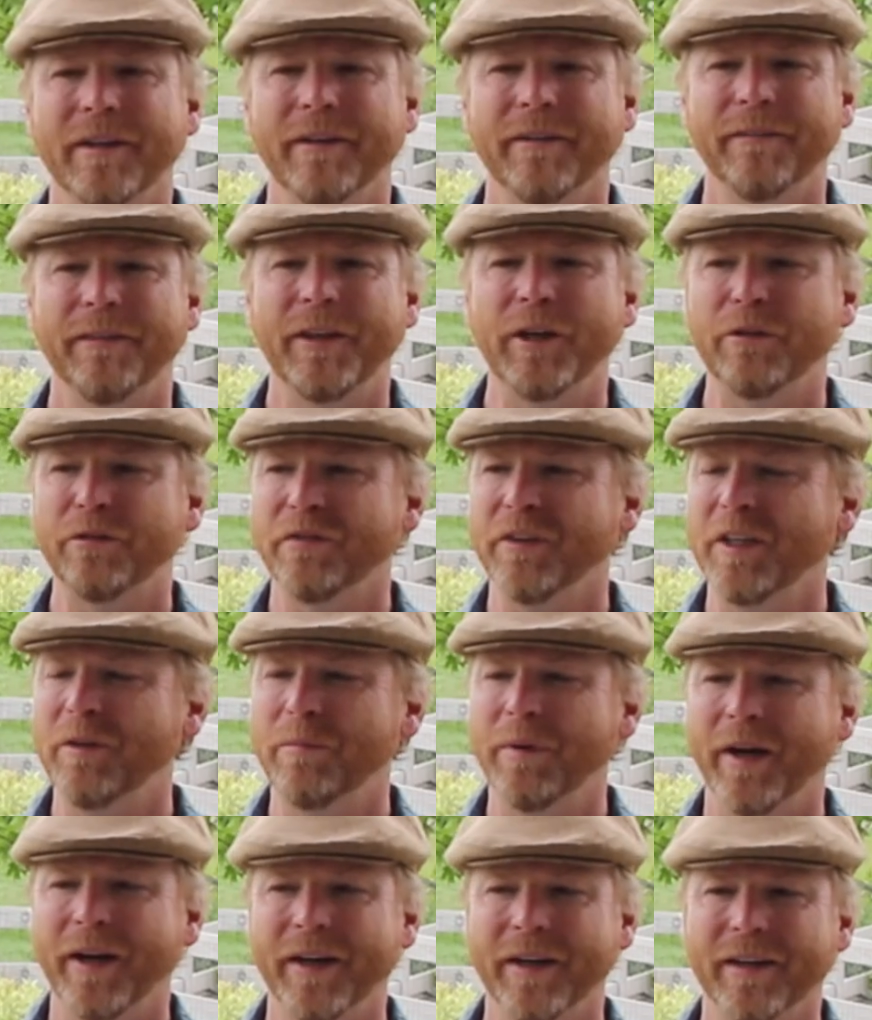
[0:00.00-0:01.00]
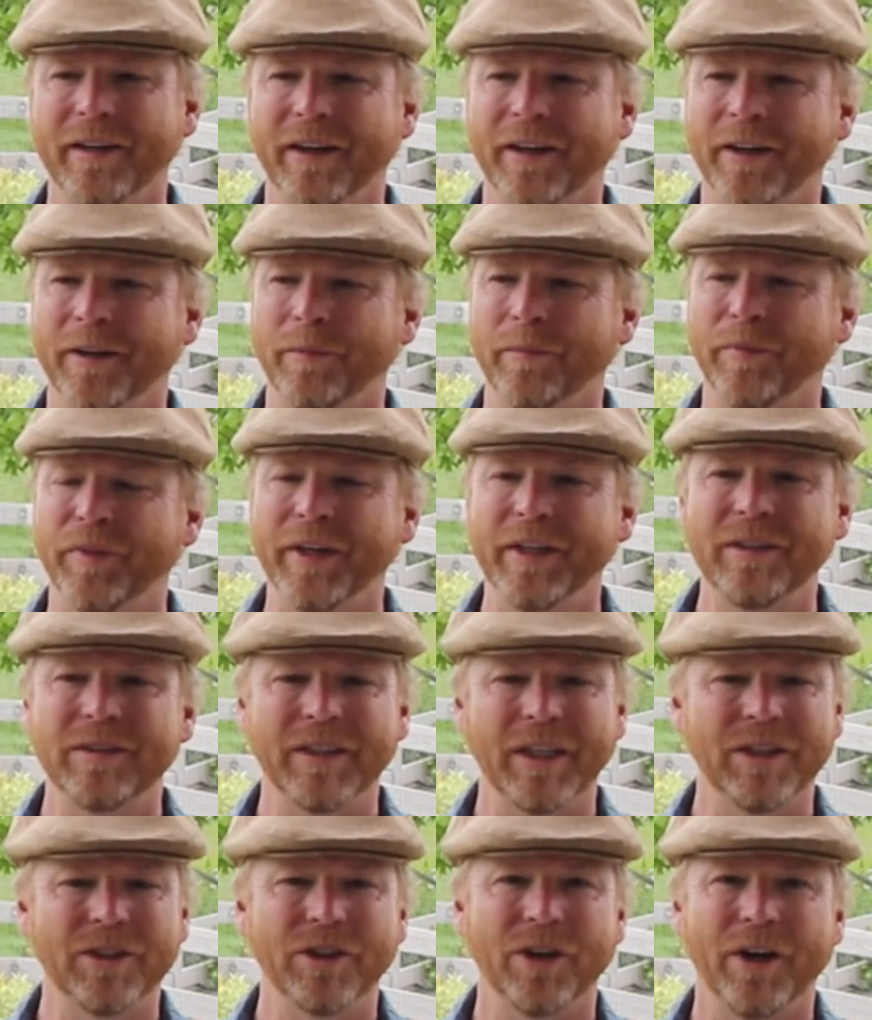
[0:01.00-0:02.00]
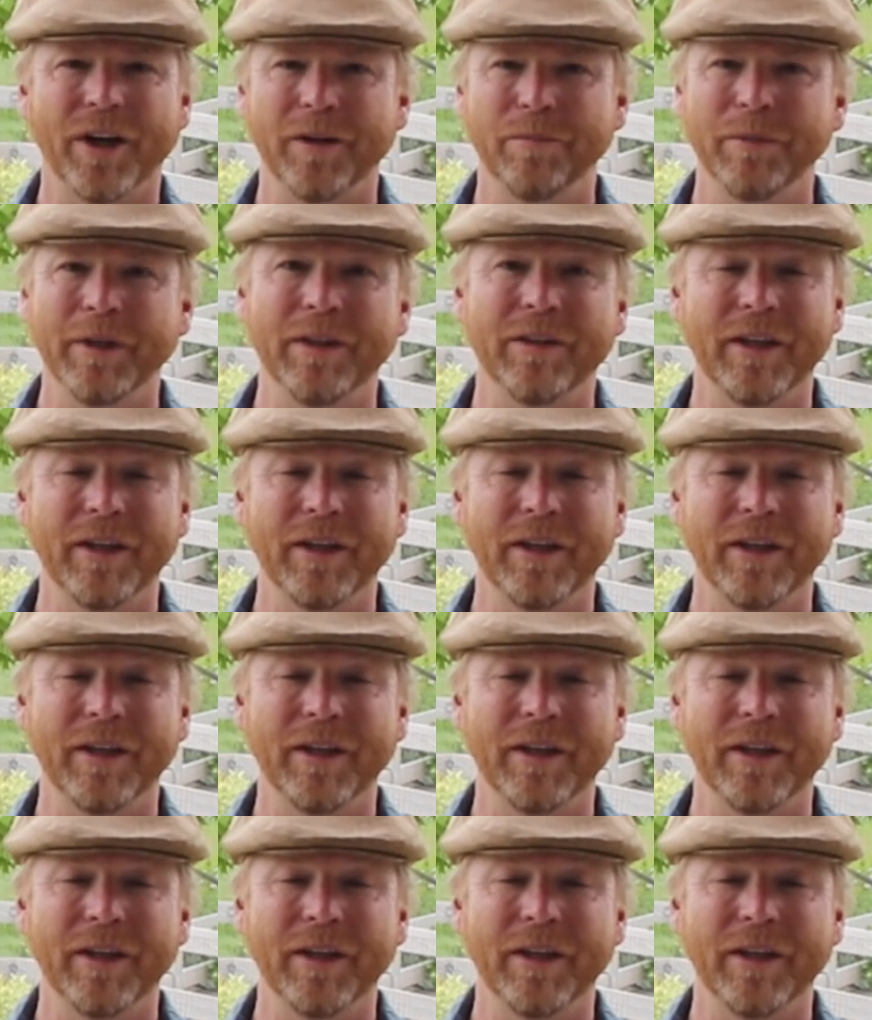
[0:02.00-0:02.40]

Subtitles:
Their feedback, things they taught me,